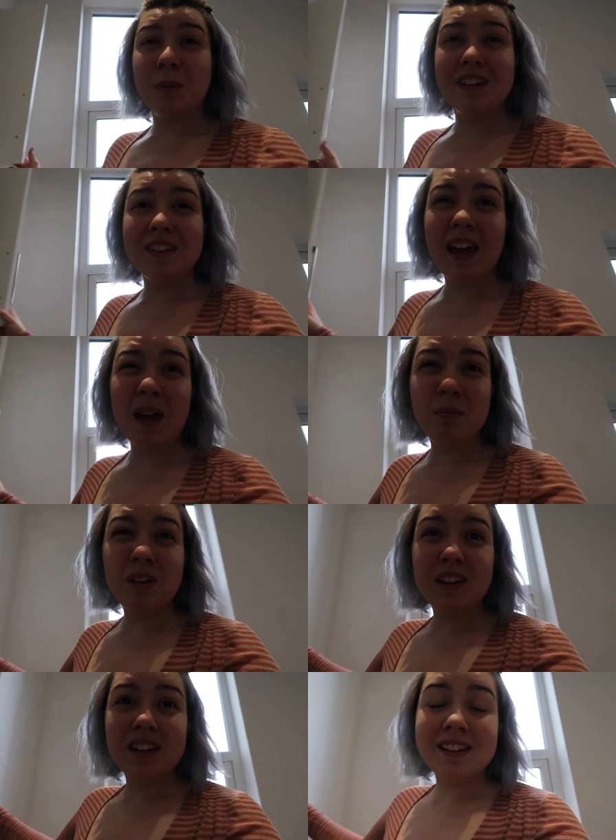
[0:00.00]
been sat
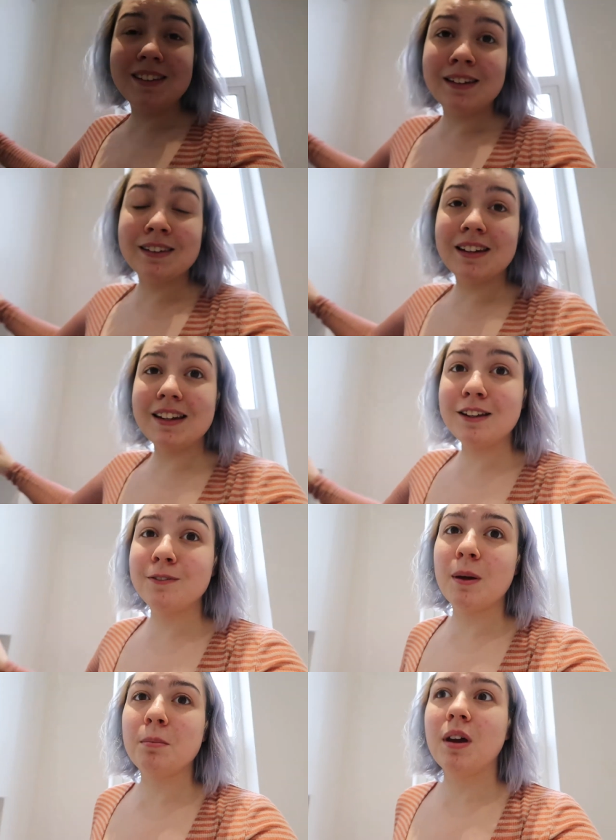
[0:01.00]
empty since at least
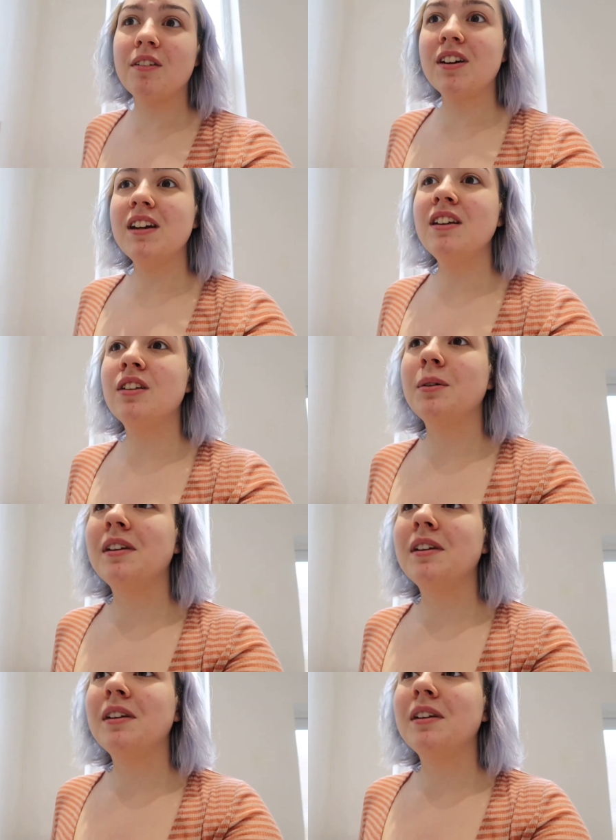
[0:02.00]
February, so